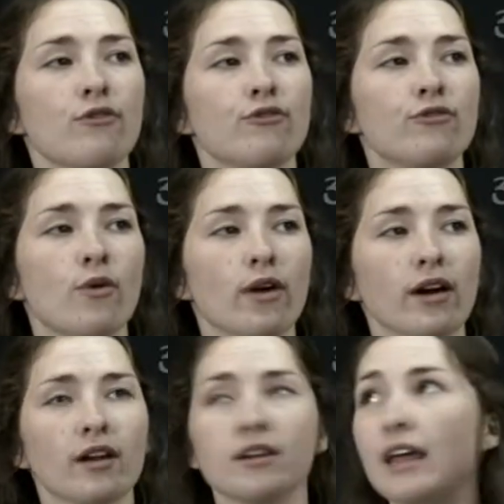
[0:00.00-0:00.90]
4,
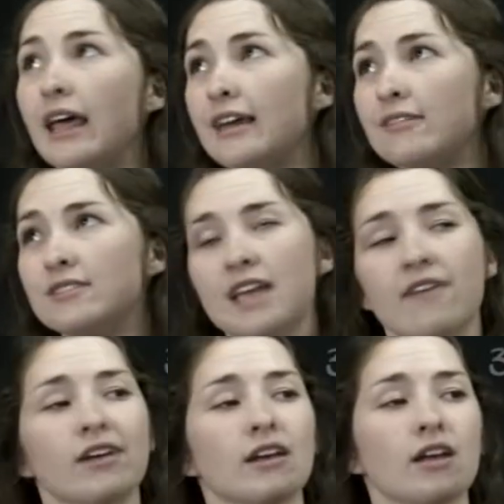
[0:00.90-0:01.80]
negative
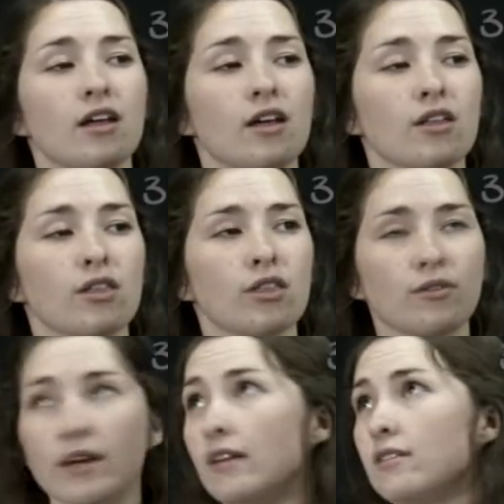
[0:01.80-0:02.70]
7,
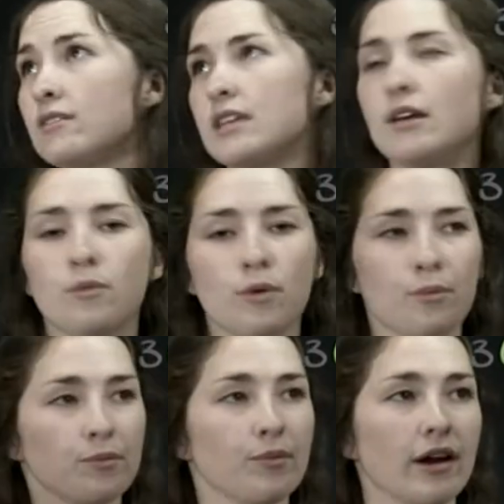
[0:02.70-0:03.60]
3. See,
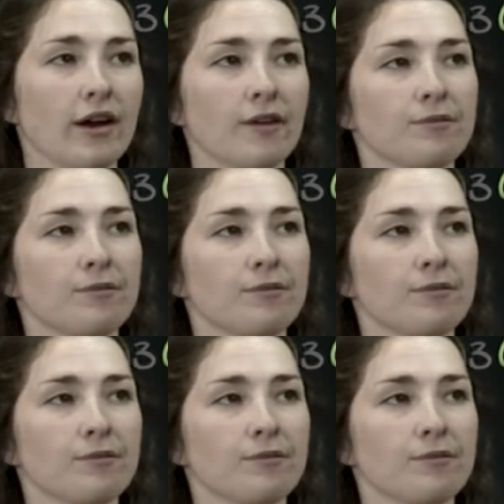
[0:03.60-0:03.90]
right here.